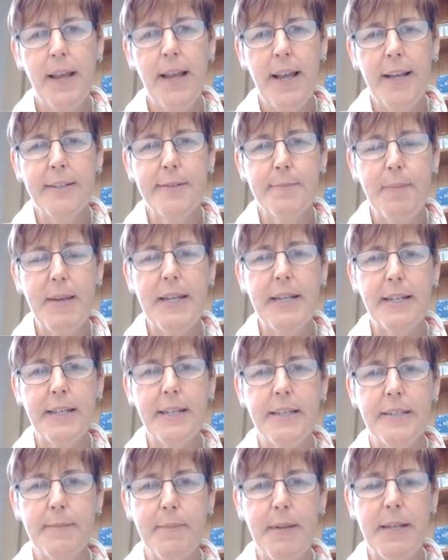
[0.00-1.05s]
it's been
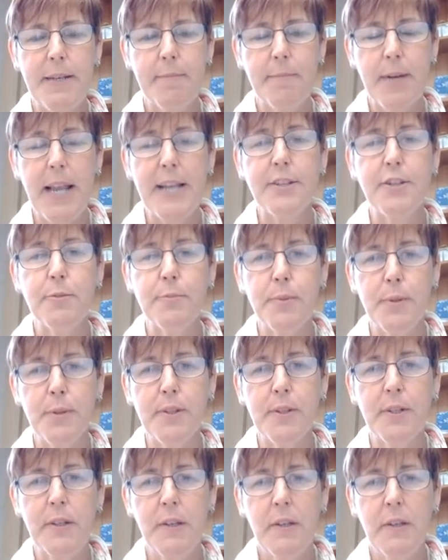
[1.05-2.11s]
a
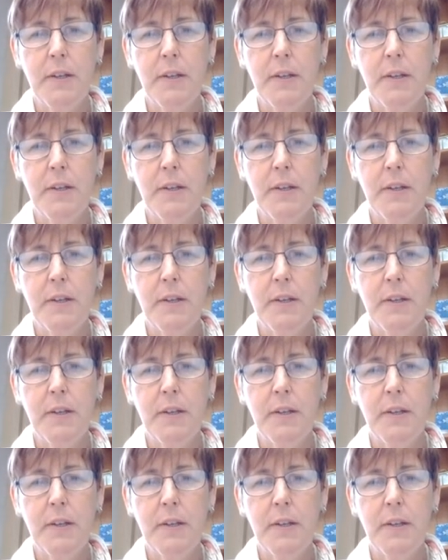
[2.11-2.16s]
pleasurable